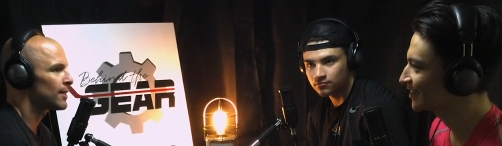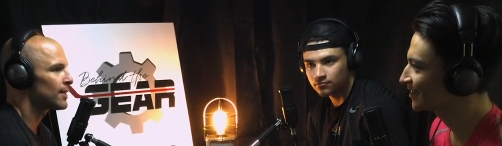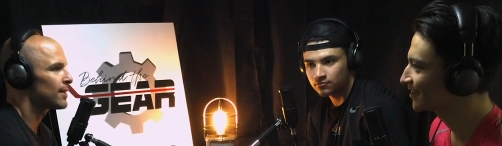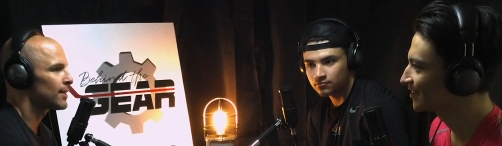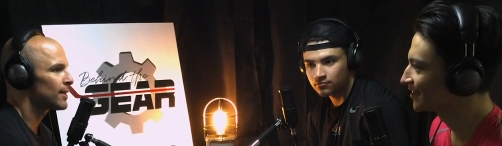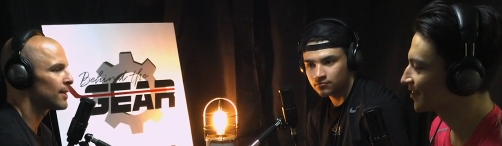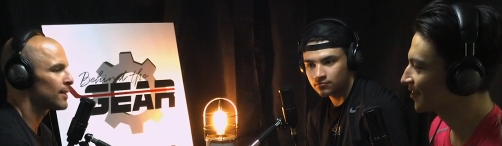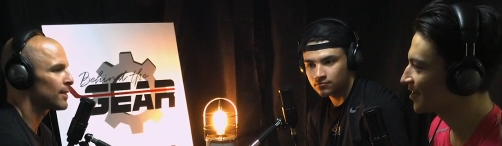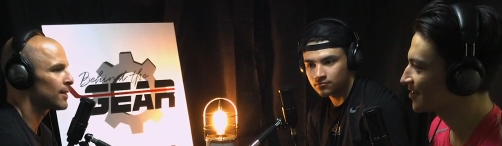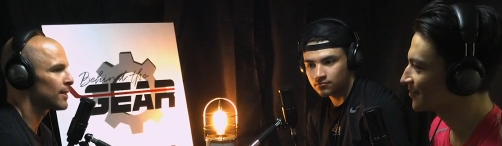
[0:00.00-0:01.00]
Speaker 1: like a
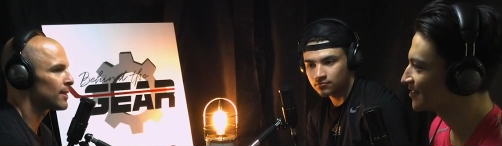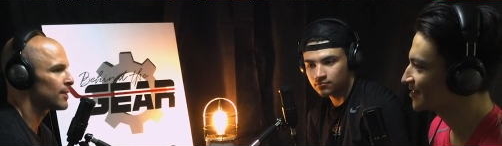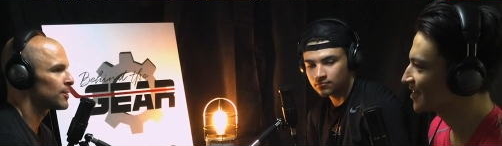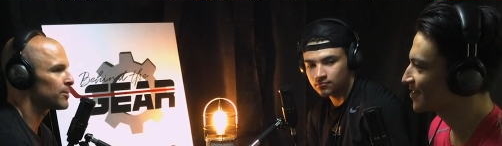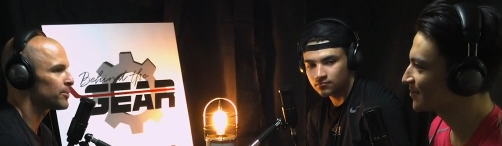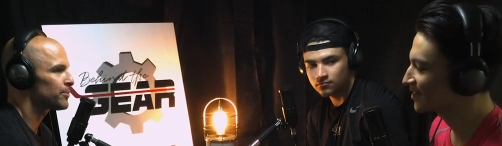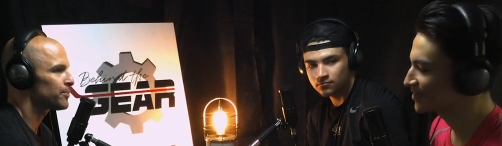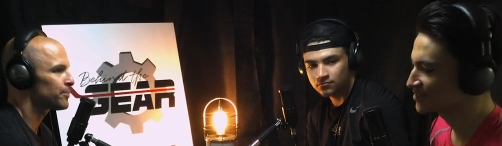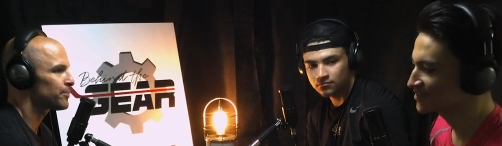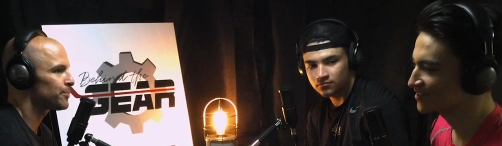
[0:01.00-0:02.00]
lot of the time I
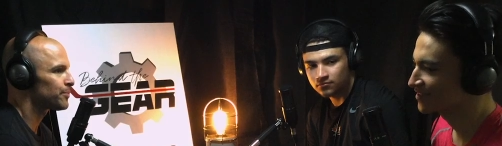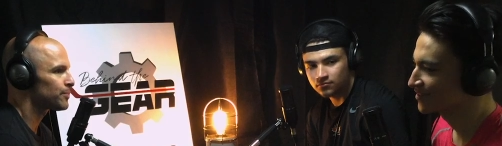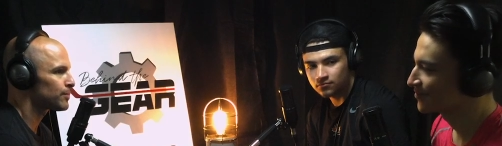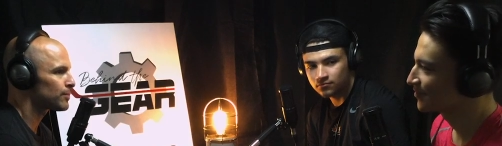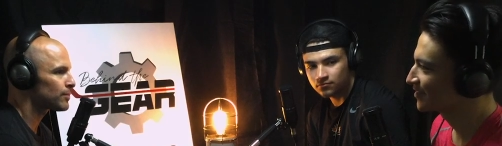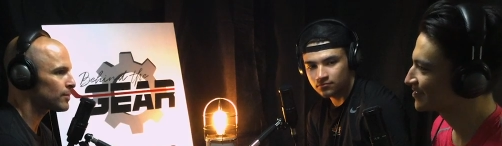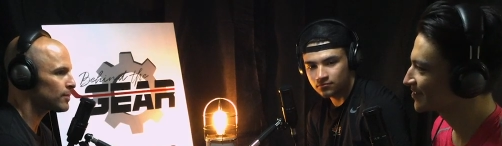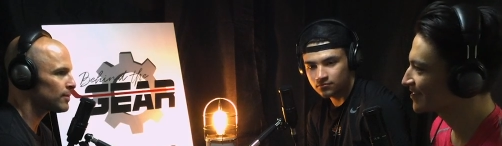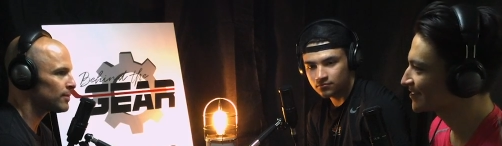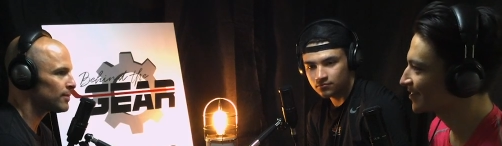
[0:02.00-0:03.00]
was pretty
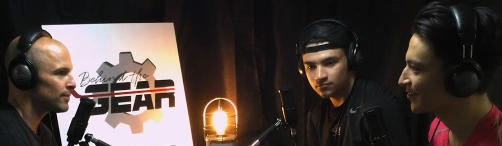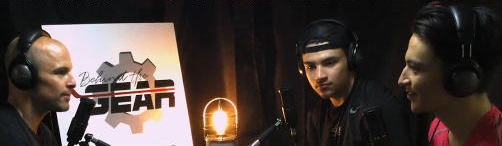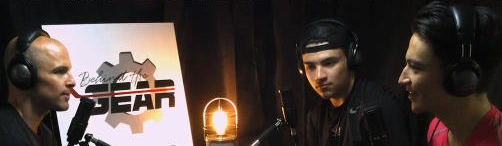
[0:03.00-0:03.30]
stressed out.